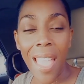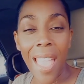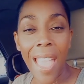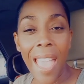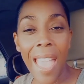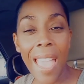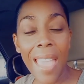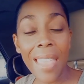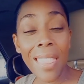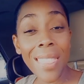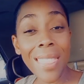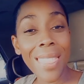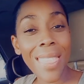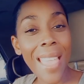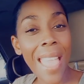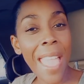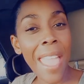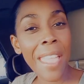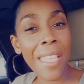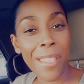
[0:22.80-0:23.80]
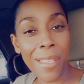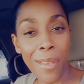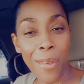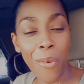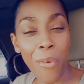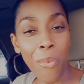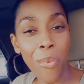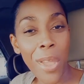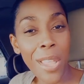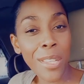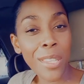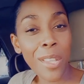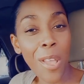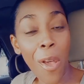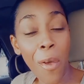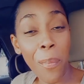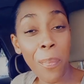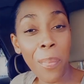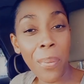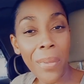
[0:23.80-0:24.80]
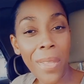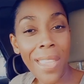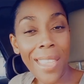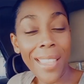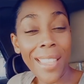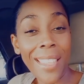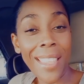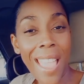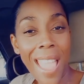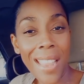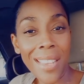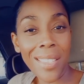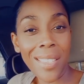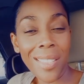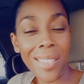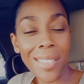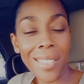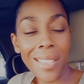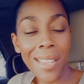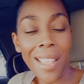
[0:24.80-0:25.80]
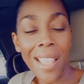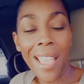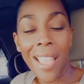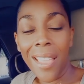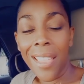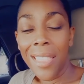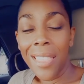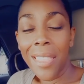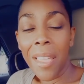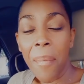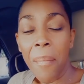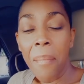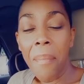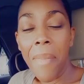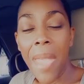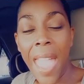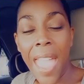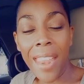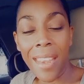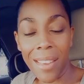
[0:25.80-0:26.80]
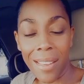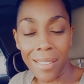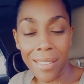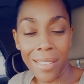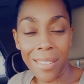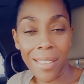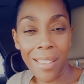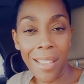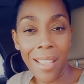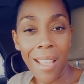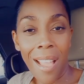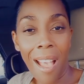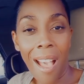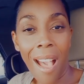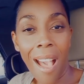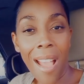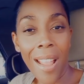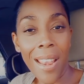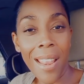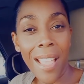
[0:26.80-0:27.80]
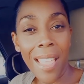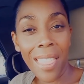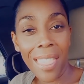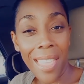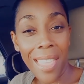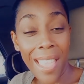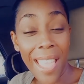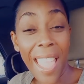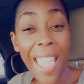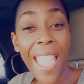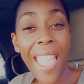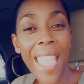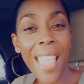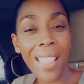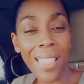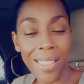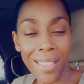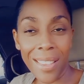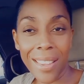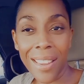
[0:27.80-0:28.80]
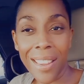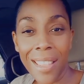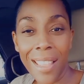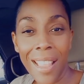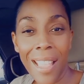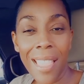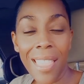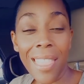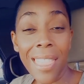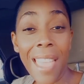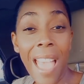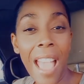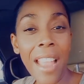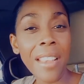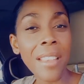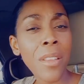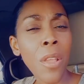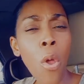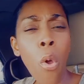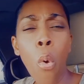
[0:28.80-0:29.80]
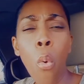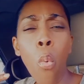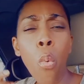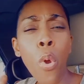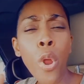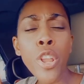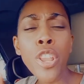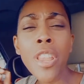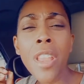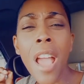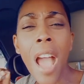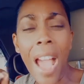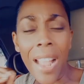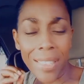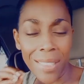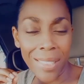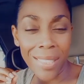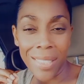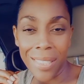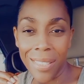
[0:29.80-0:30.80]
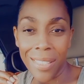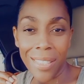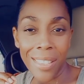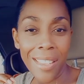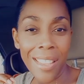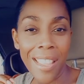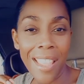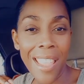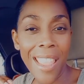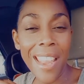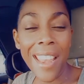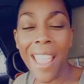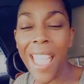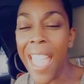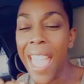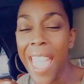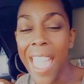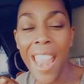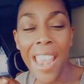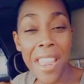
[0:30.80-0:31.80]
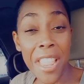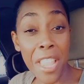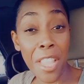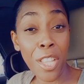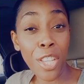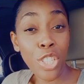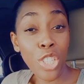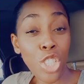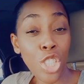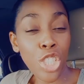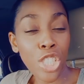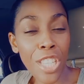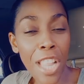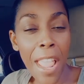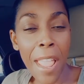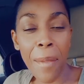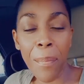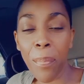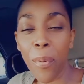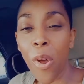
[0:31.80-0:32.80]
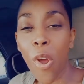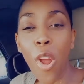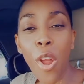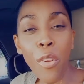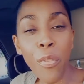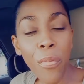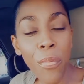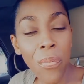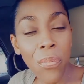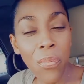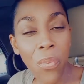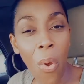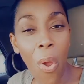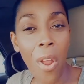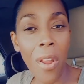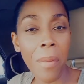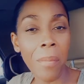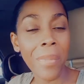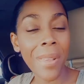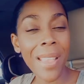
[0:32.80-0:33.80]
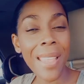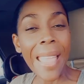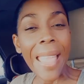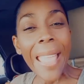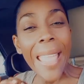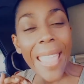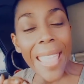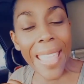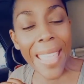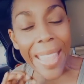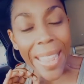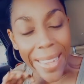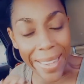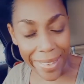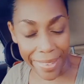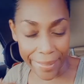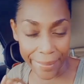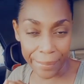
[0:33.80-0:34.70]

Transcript: and they went up against the men on the hill that were not in any shape or form hid.